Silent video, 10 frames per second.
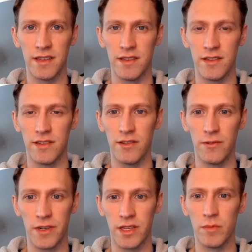is
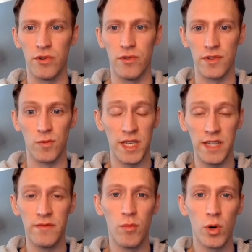you look at the polls. What's
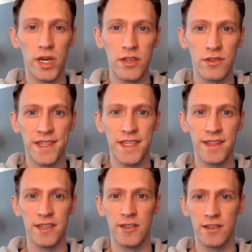even more
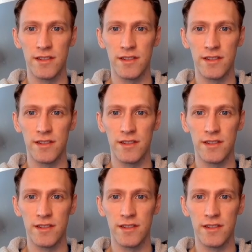interesting than just